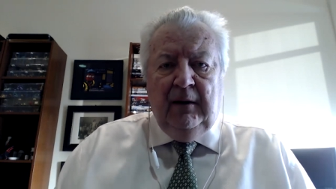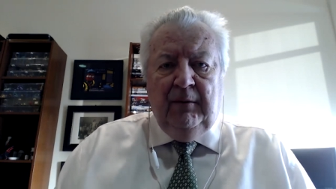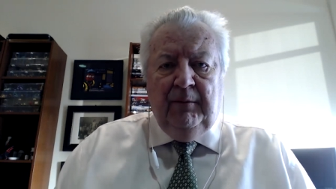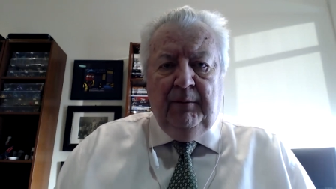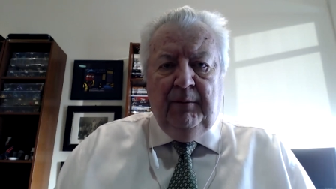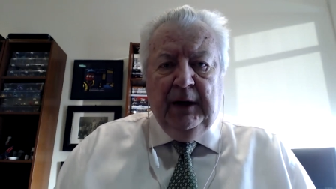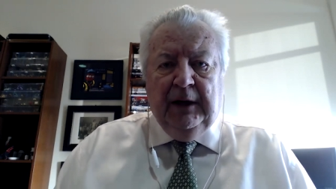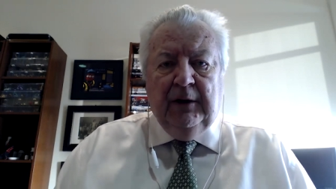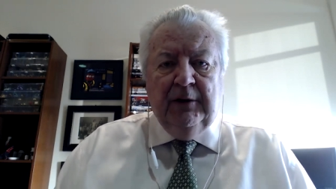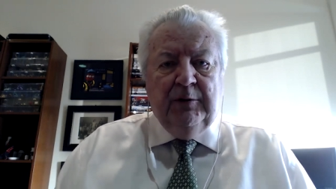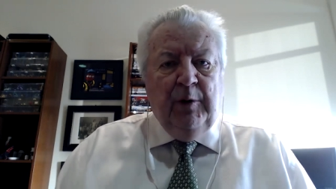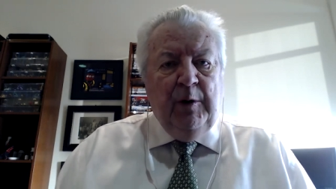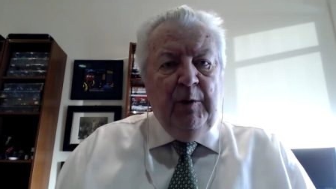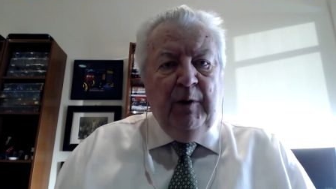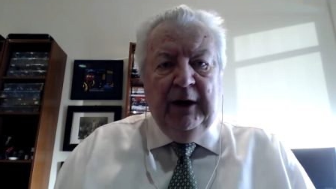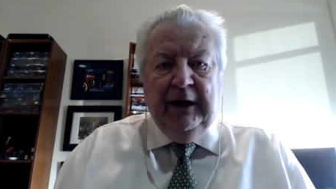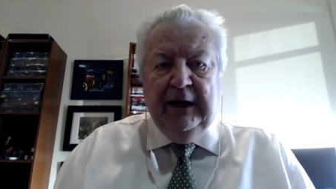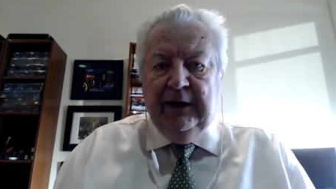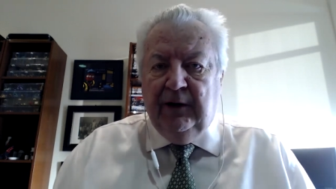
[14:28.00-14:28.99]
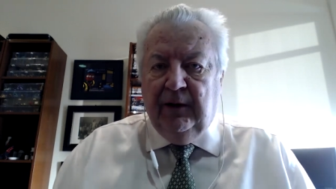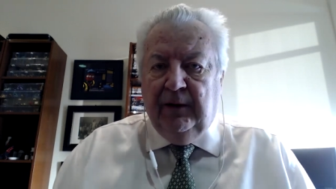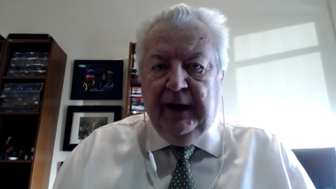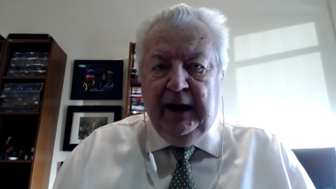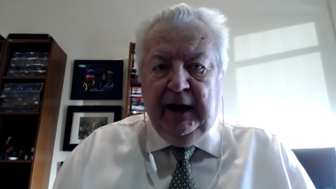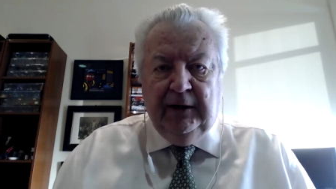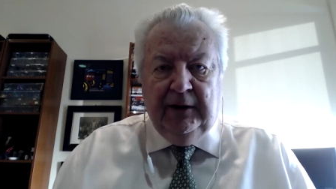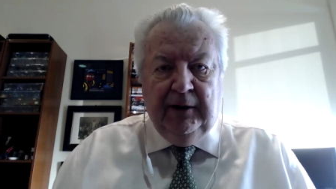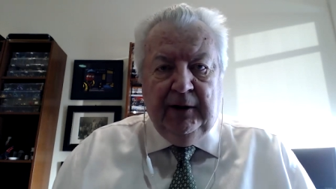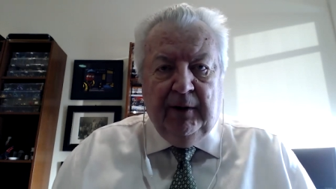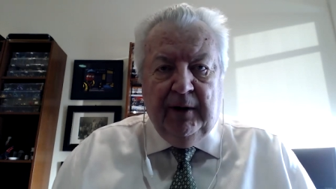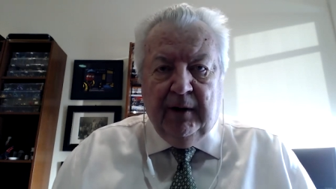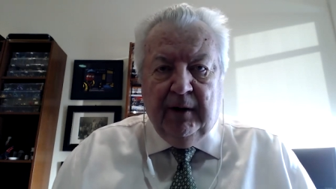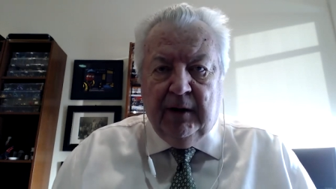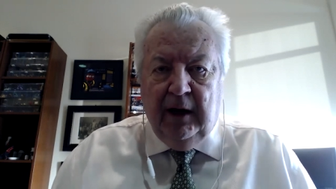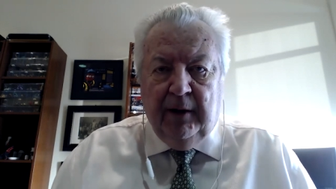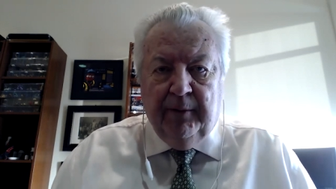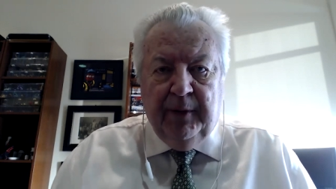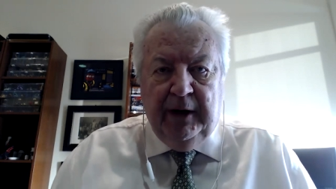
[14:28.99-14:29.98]
because we really don't hate the oil
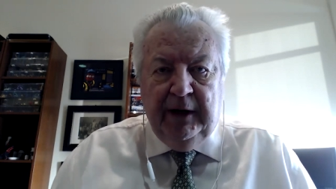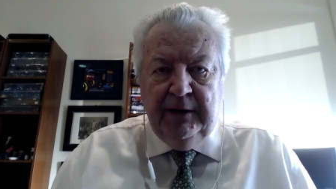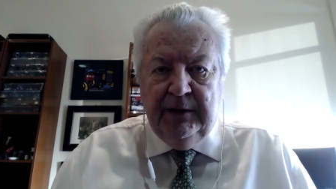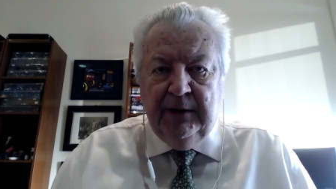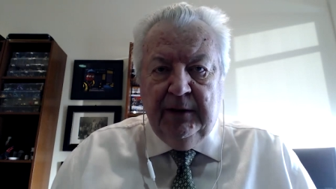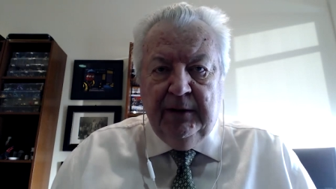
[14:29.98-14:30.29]
companies.